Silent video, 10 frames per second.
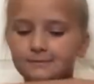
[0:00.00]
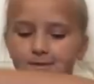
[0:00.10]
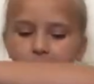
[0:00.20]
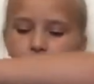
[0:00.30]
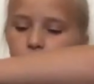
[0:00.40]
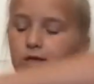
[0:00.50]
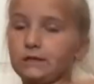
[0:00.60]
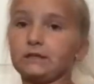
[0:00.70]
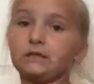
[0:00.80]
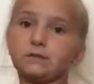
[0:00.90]
So you
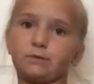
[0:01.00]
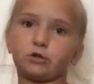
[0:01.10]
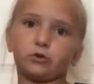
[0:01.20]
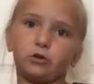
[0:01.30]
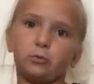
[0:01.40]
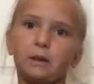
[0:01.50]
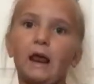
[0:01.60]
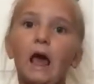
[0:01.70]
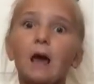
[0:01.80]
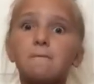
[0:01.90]
don't need this much glue, but
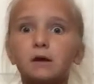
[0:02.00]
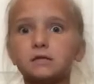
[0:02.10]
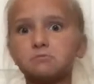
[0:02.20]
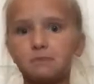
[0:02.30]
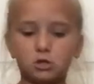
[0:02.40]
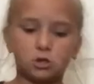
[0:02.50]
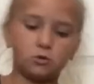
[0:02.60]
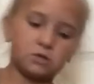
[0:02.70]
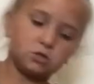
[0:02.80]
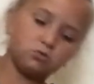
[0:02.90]
put as much
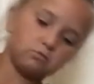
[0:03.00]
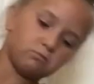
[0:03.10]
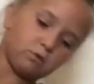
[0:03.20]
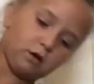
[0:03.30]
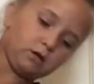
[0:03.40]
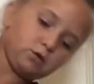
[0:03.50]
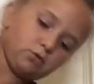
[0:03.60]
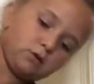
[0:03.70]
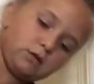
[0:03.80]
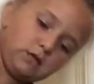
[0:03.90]
glue as you want
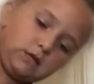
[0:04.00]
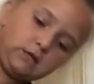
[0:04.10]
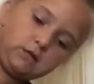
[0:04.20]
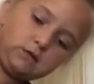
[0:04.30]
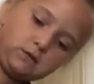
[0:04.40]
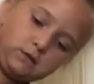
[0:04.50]
or need.